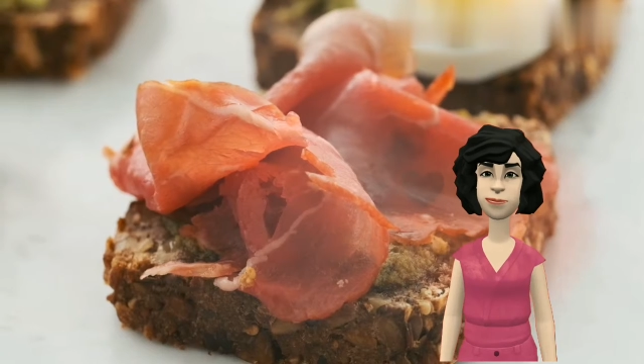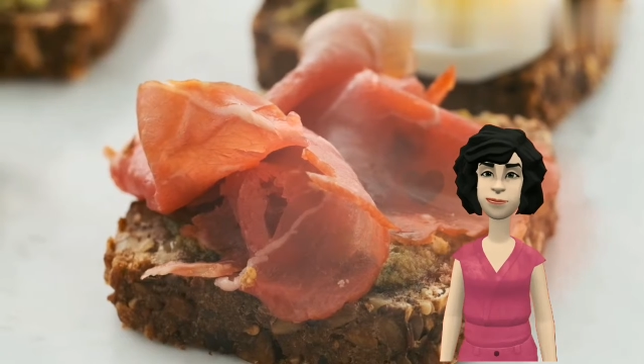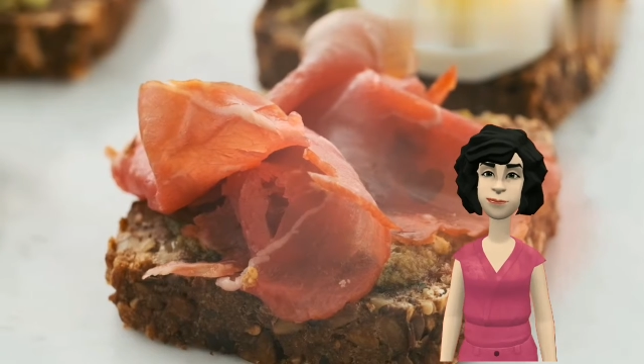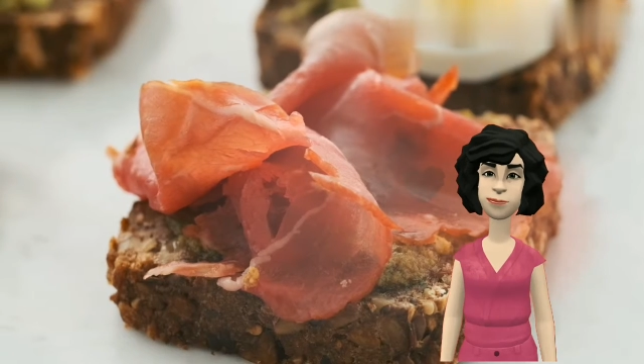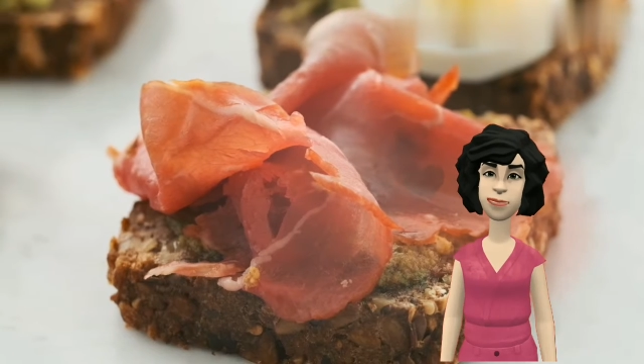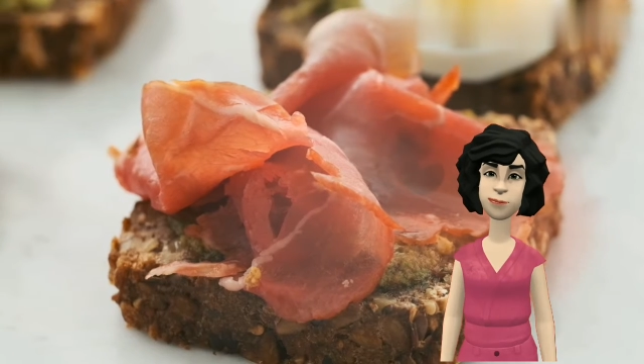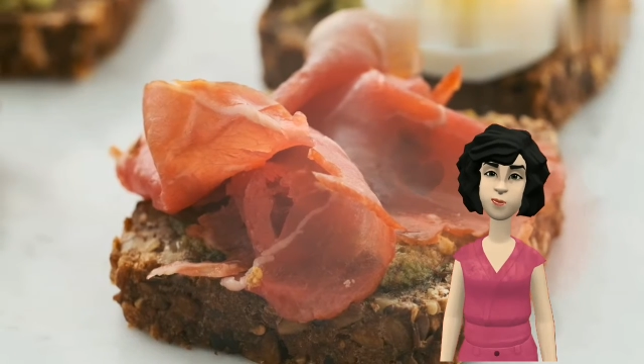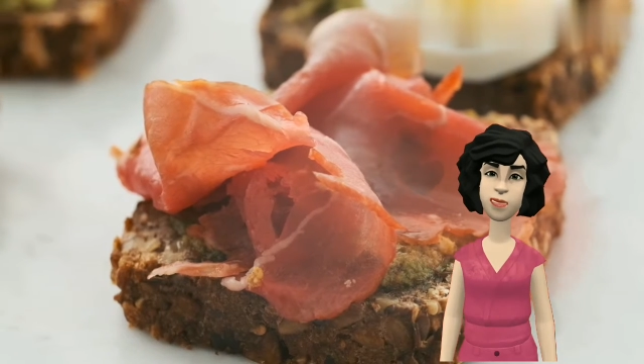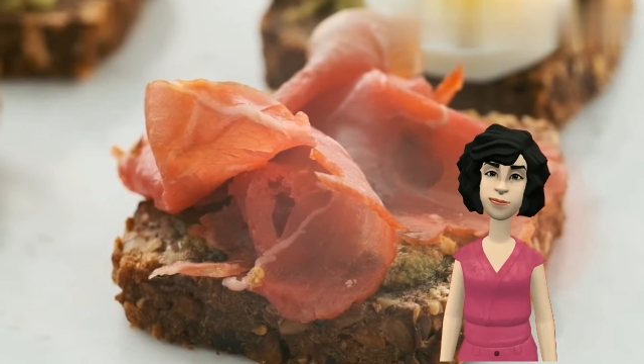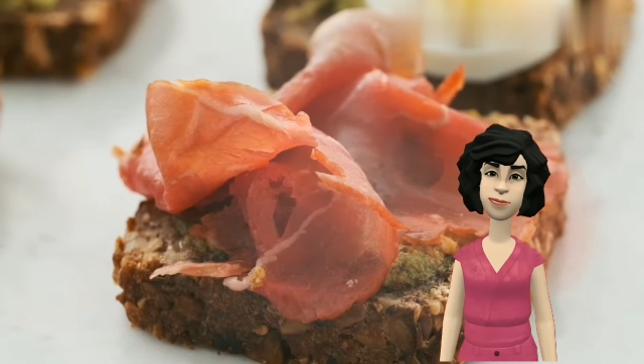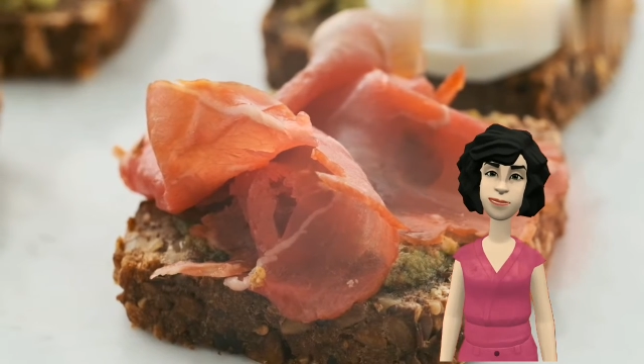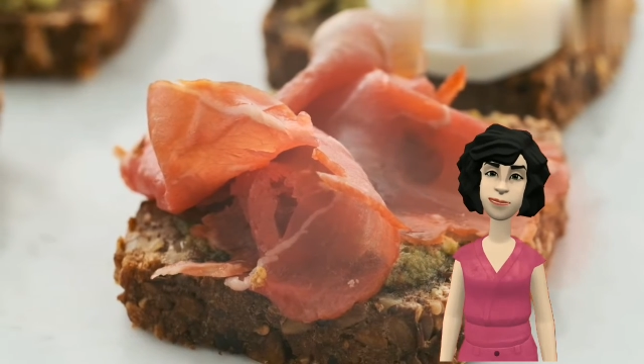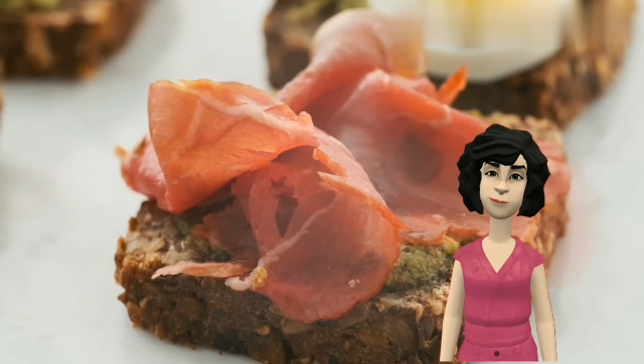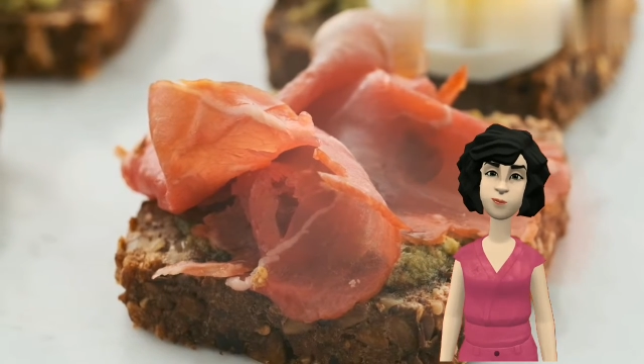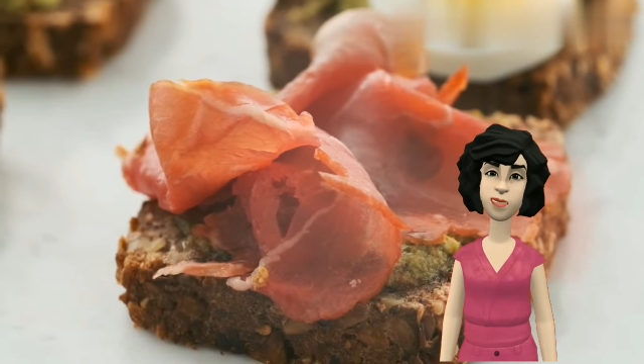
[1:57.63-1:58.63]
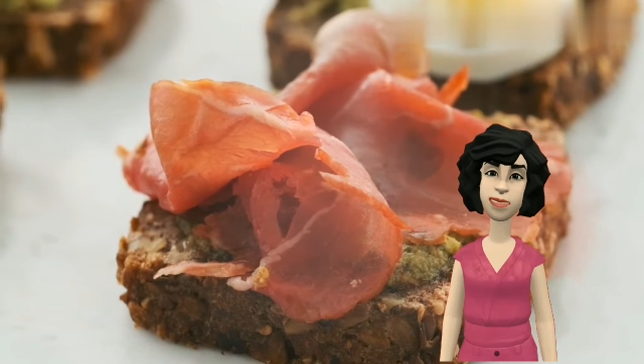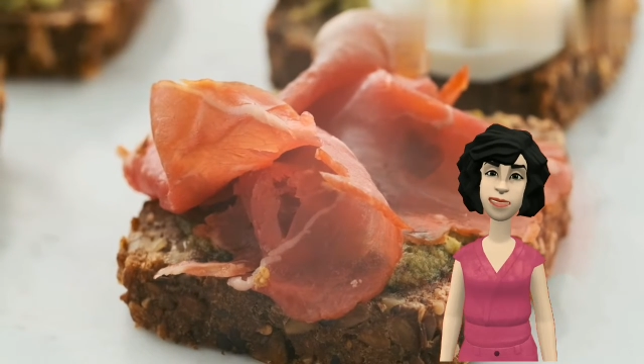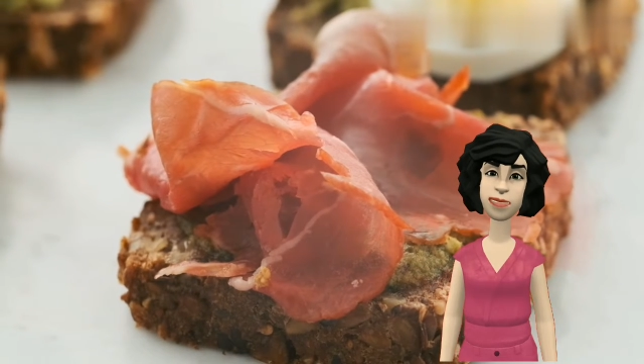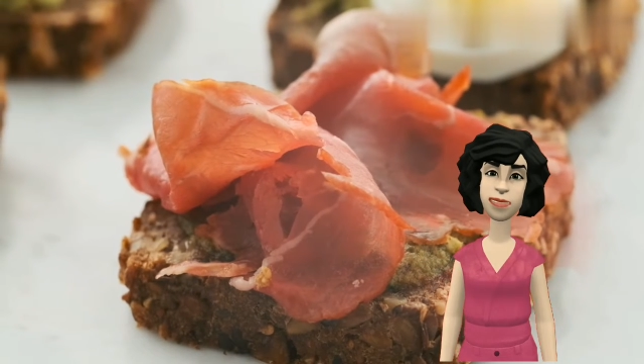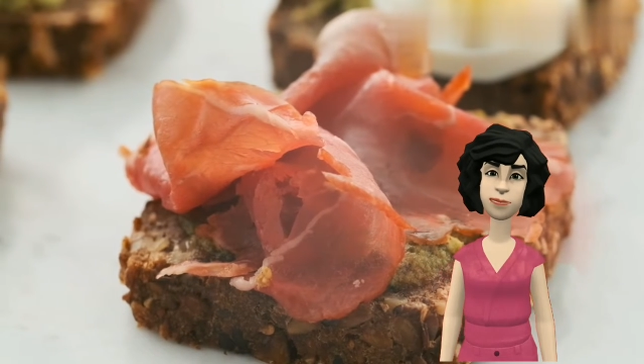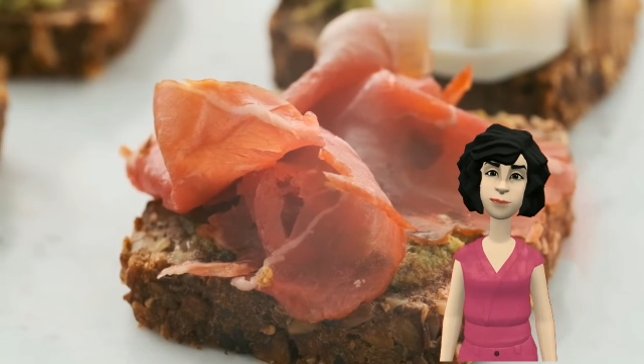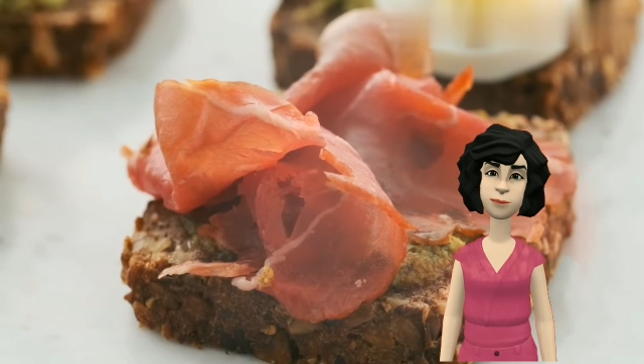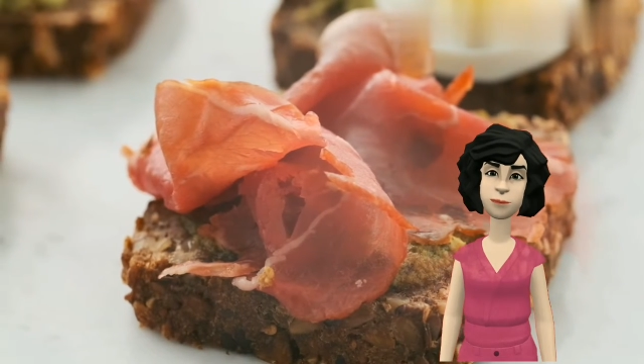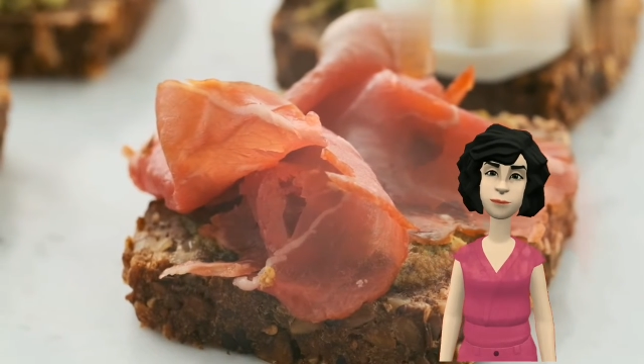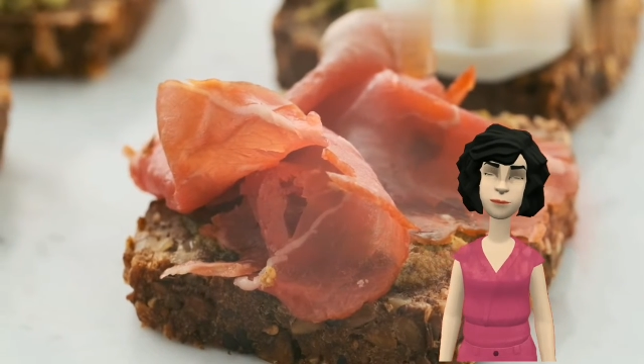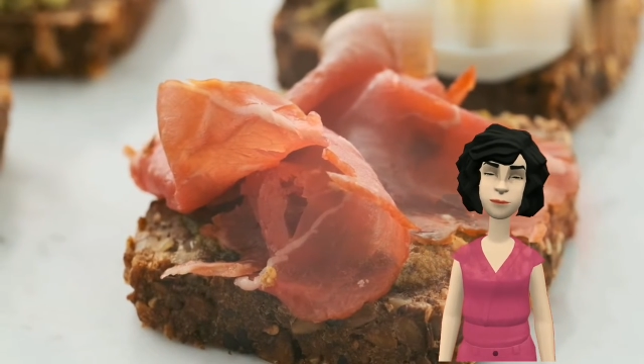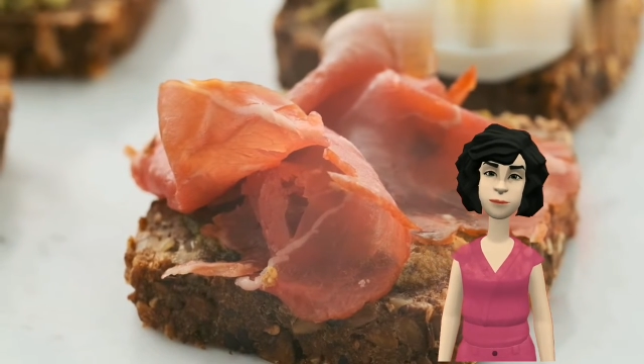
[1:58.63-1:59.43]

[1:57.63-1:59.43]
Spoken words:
starched vegetables.